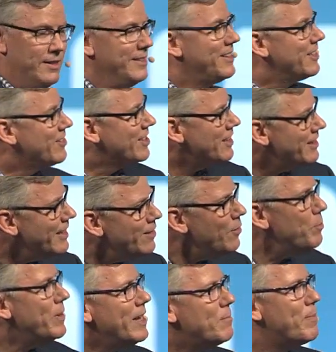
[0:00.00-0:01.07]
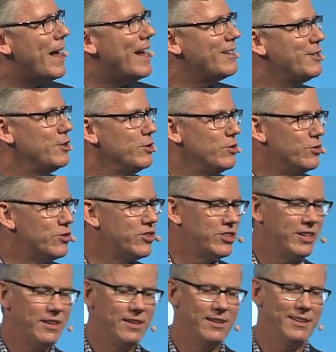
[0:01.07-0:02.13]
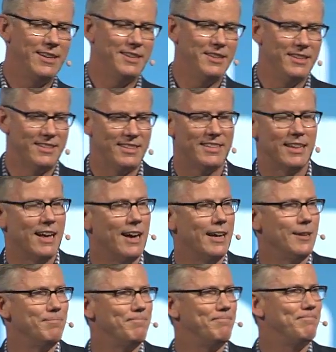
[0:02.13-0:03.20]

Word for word: There's a little bit of bad news in this slide.